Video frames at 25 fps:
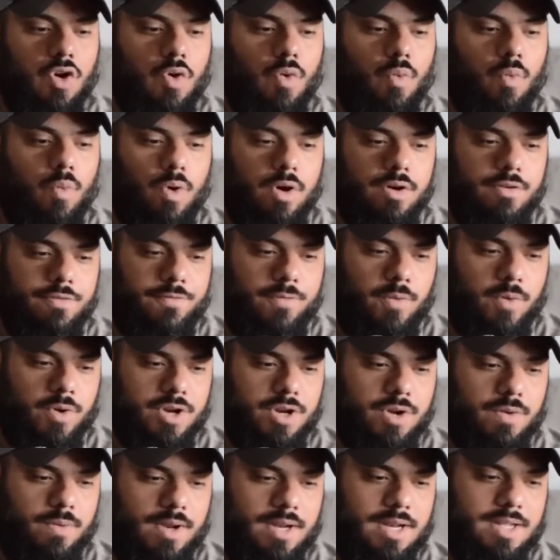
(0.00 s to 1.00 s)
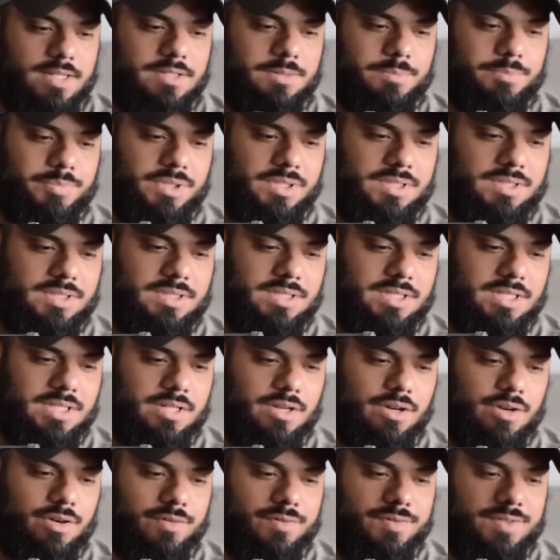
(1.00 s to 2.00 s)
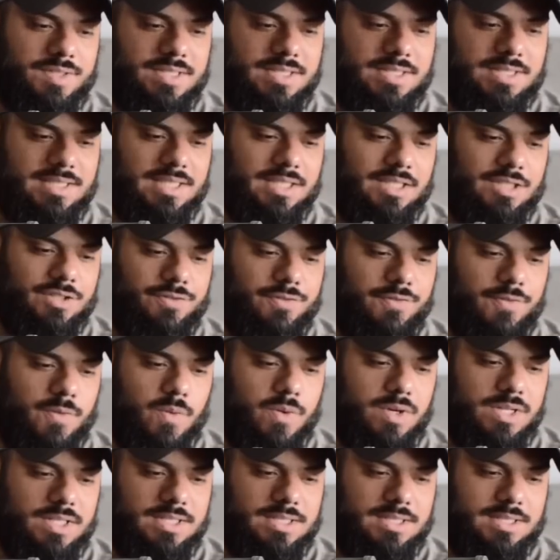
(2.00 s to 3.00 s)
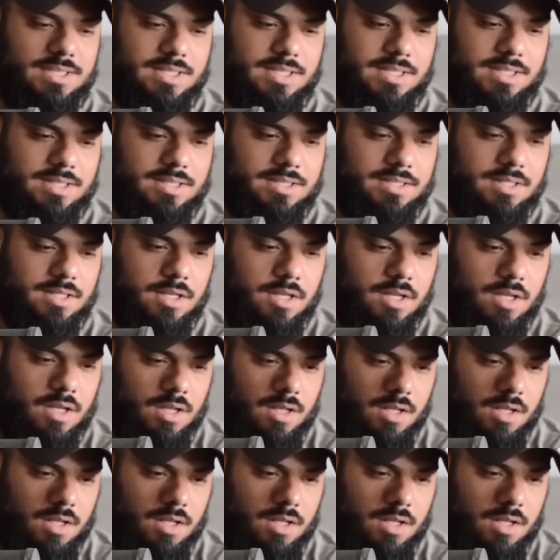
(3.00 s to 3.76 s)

one forty grain has a B C of six forty-six.